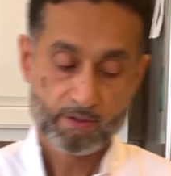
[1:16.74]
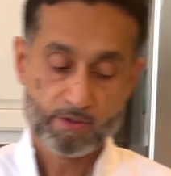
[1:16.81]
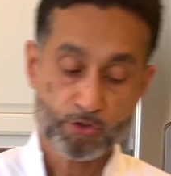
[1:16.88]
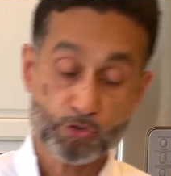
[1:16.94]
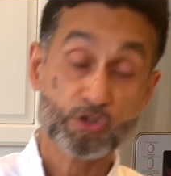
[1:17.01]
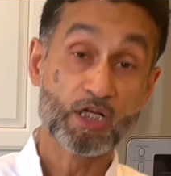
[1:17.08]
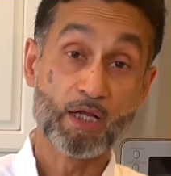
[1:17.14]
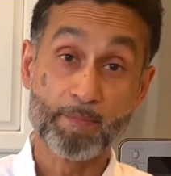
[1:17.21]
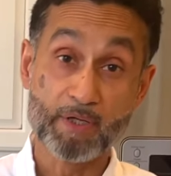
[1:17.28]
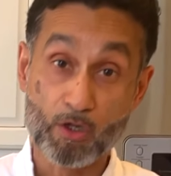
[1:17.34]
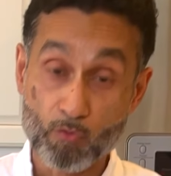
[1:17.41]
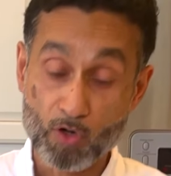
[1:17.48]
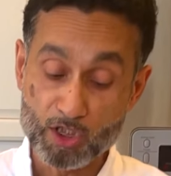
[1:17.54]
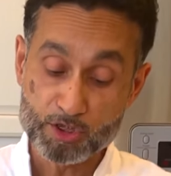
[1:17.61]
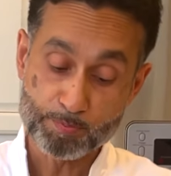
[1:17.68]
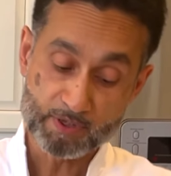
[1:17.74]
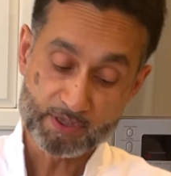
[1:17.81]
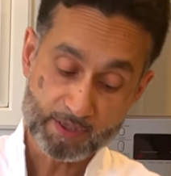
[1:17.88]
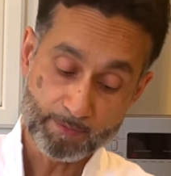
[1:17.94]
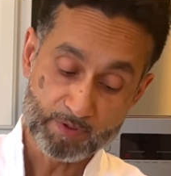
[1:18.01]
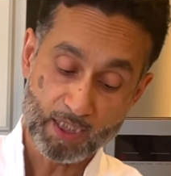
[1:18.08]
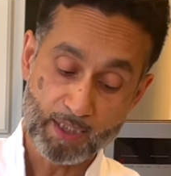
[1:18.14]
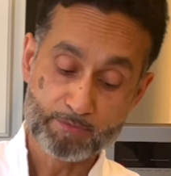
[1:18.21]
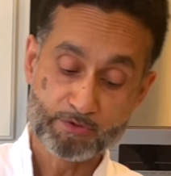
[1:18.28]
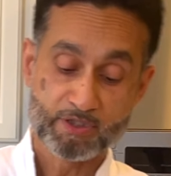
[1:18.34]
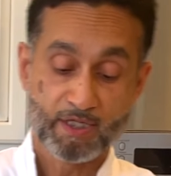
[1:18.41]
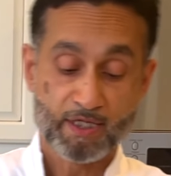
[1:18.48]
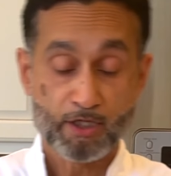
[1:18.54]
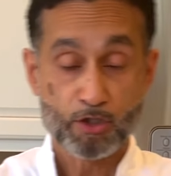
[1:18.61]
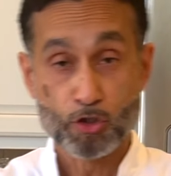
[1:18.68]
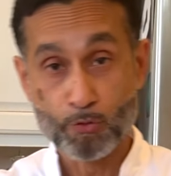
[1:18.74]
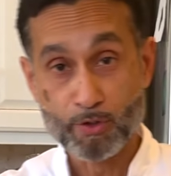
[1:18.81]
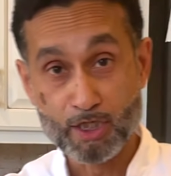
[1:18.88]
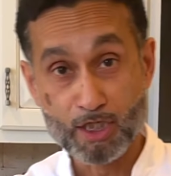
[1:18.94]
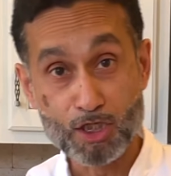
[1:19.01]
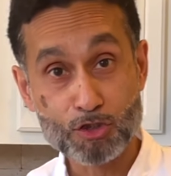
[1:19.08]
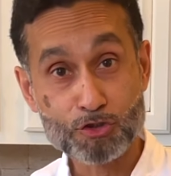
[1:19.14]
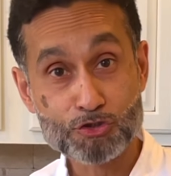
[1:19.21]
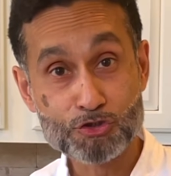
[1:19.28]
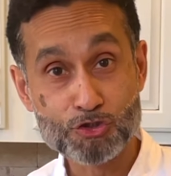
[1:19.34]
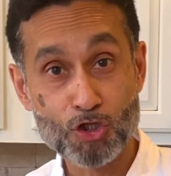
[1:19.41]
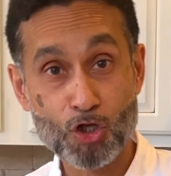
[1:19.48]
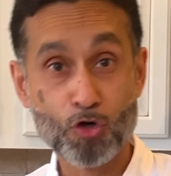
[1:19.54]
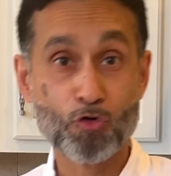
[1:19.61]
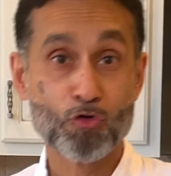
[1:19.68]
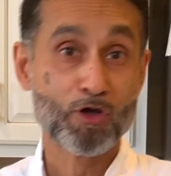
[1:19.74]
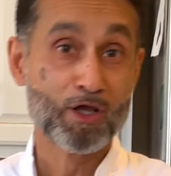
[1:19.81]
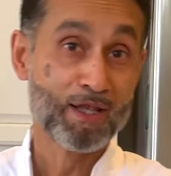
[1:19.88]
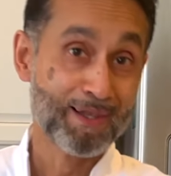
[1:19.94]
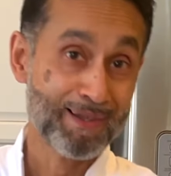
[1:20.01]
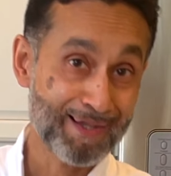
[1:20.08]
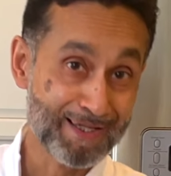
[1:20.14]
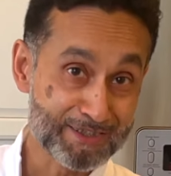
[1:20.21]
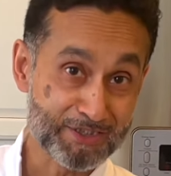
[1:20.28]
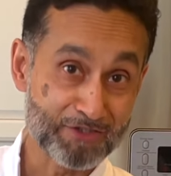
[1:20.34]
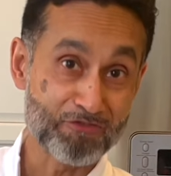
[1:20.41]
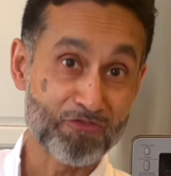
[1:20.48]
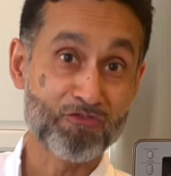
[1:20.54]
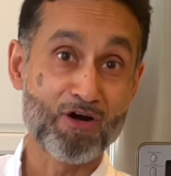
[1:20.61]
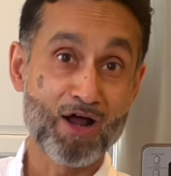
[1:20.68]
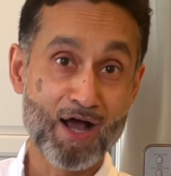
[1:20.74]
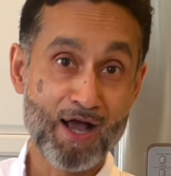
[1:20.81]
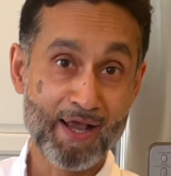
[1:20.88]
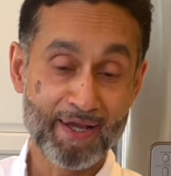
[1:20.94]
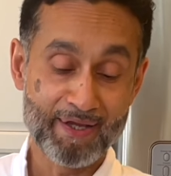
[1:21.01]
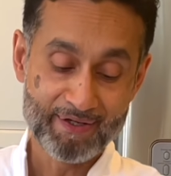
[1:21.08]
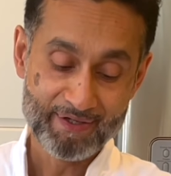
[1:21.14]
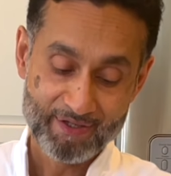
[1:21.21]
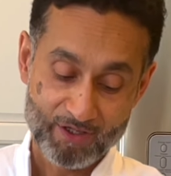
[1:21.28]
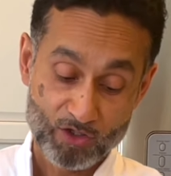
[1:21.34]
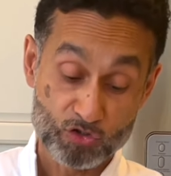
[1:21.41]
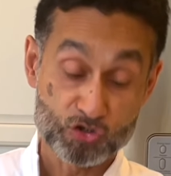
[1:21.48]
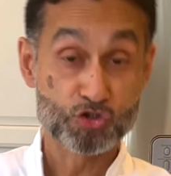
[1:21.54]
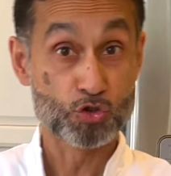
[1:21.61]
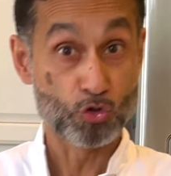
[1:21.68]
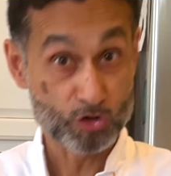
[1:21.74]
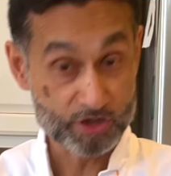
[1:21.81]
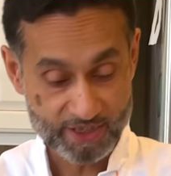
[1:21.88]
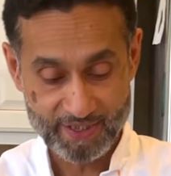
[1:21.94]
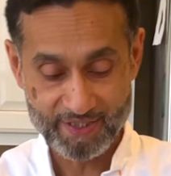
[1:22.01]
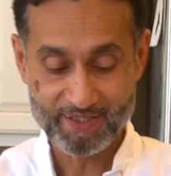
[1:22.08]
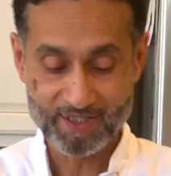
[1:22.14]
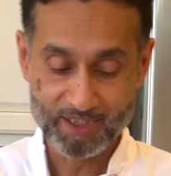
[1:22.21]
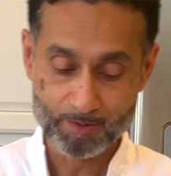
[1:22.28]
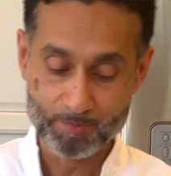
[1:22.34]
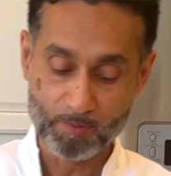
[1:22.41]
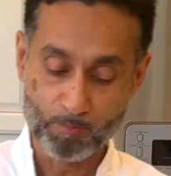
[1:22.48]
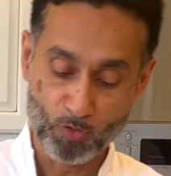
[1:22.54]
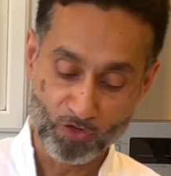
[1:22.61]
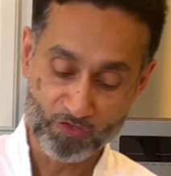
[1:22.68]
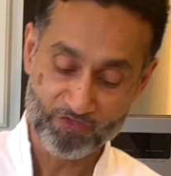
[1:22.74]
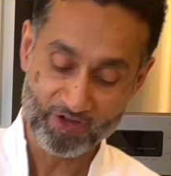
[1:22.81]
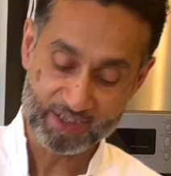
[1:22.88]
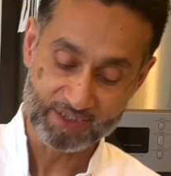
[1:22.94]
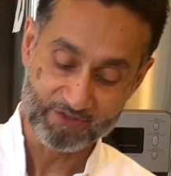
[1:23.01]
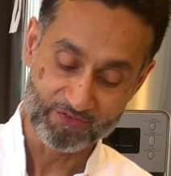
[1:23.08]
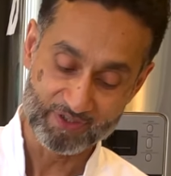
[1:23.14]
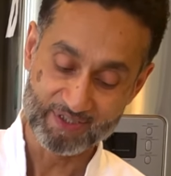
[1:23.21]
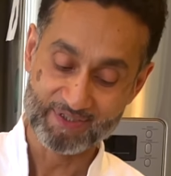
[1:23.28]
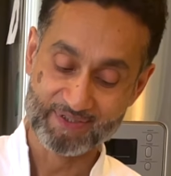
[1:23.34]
Usually I'm in a rush, but sometimes going a little slow lets it fry, saute a little bit more effectively.